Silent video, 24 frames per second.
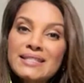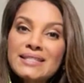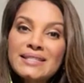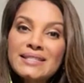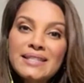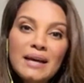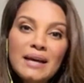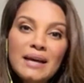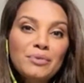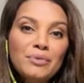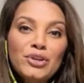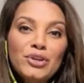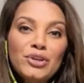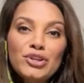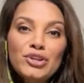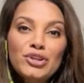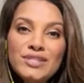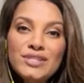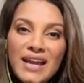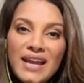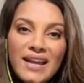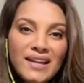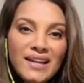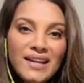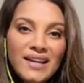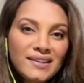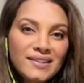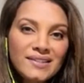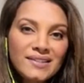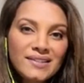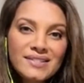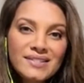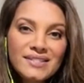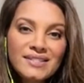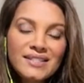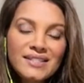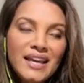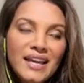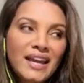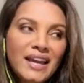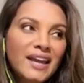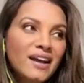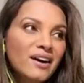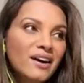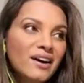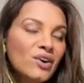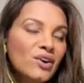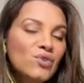They're subcutaneous.
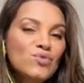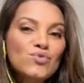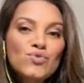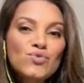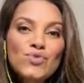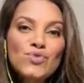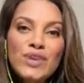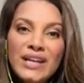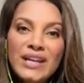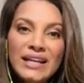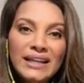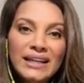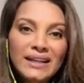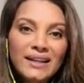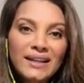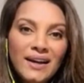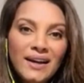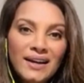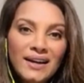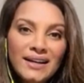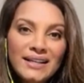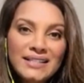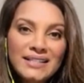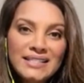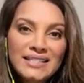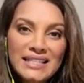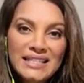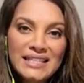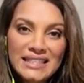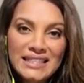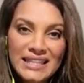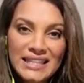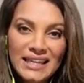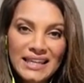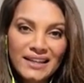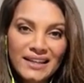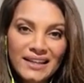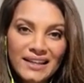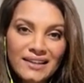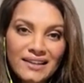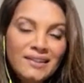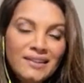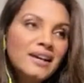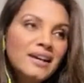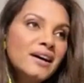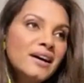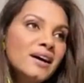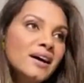They are really light and
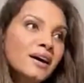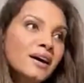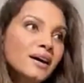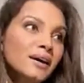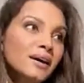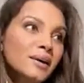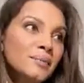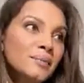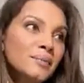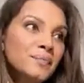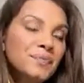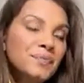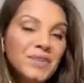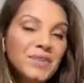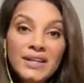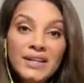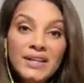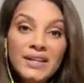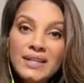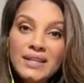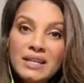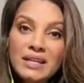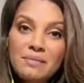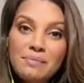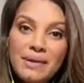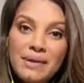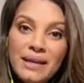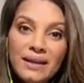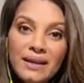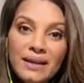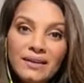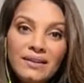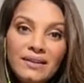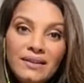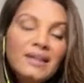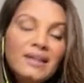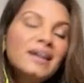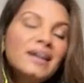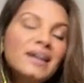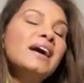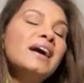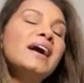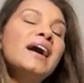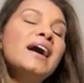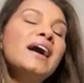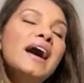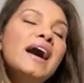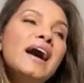thin, thinner than a pin,
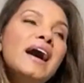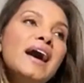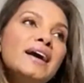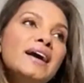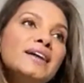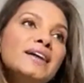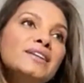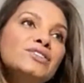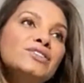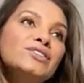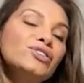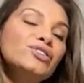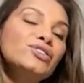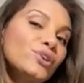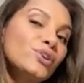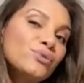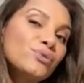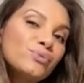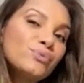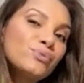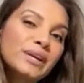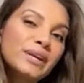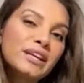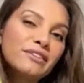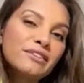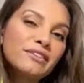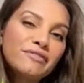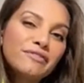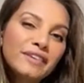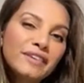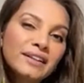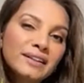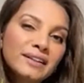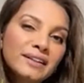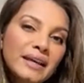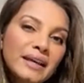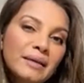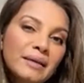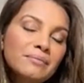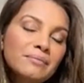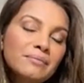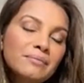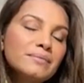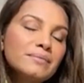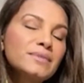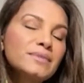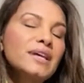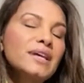and you don't really feel
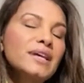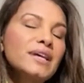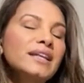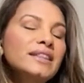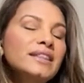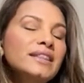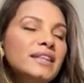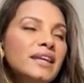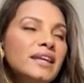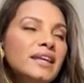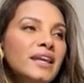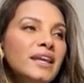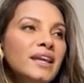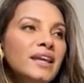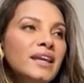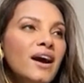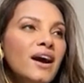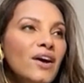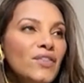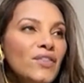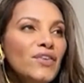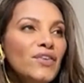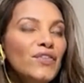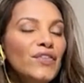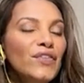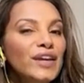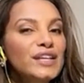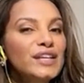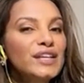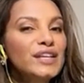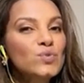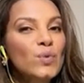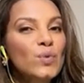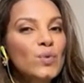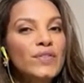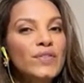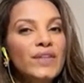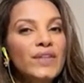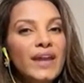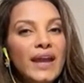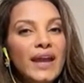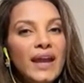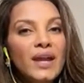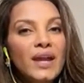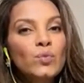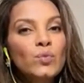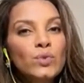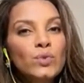them. The other thing is,
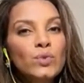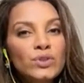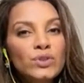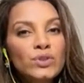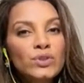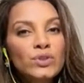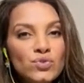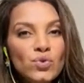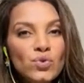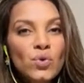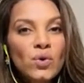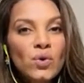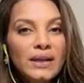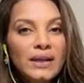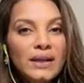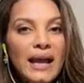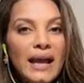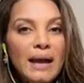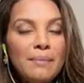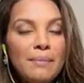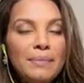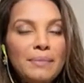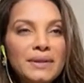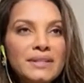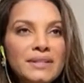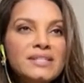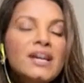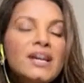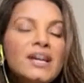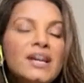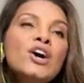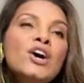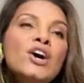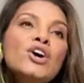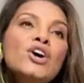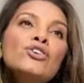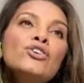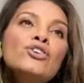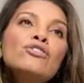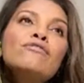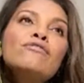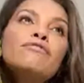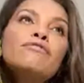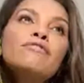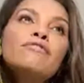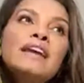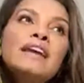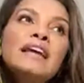when the egg withdrawal happens,
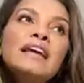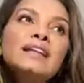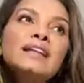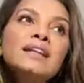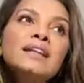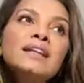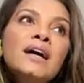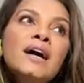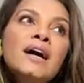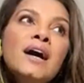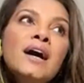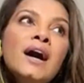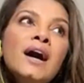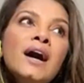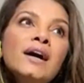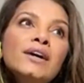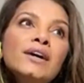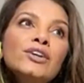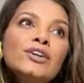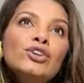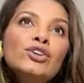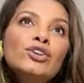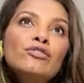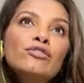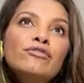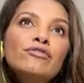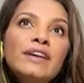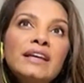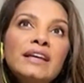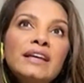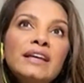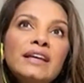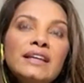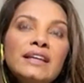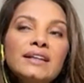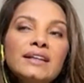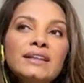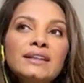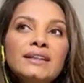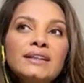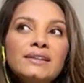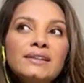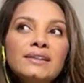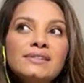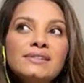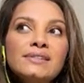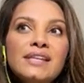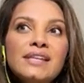you feel a
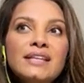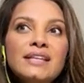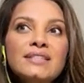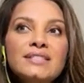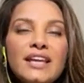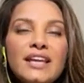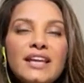little